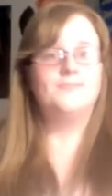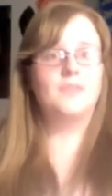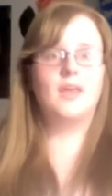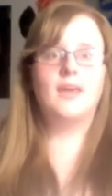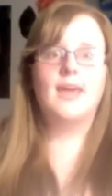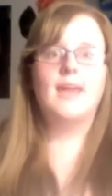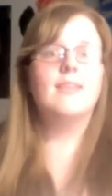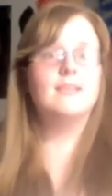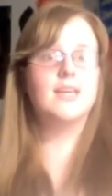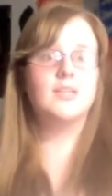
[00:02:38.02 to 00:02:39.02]
again,
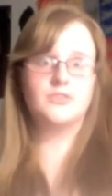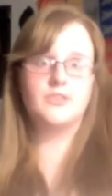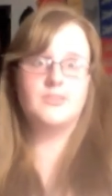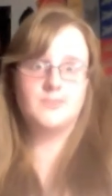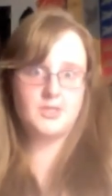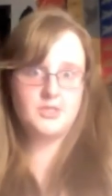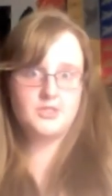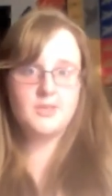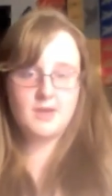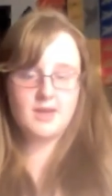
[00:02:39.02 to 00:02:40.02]
that's extra expenditures
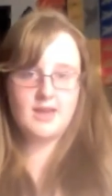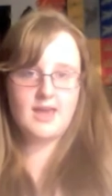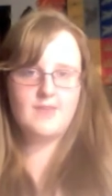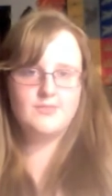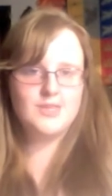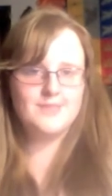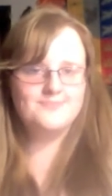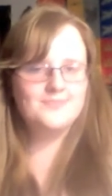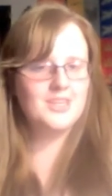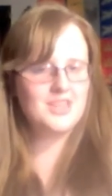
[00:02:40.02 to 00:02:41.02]
I'm not going to have, so
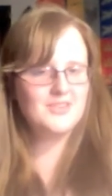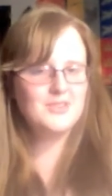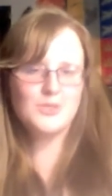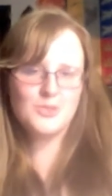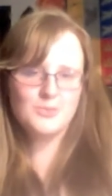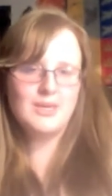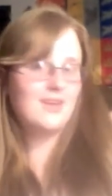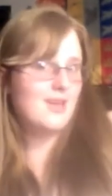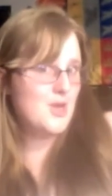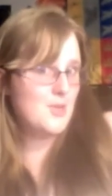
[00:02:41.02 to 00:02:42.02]
you have to do with me,
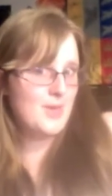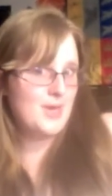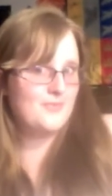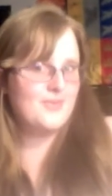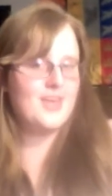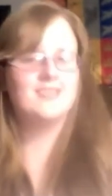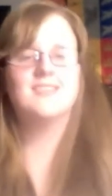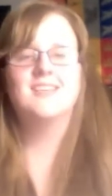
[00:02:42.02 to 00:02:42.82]
no makeup-based.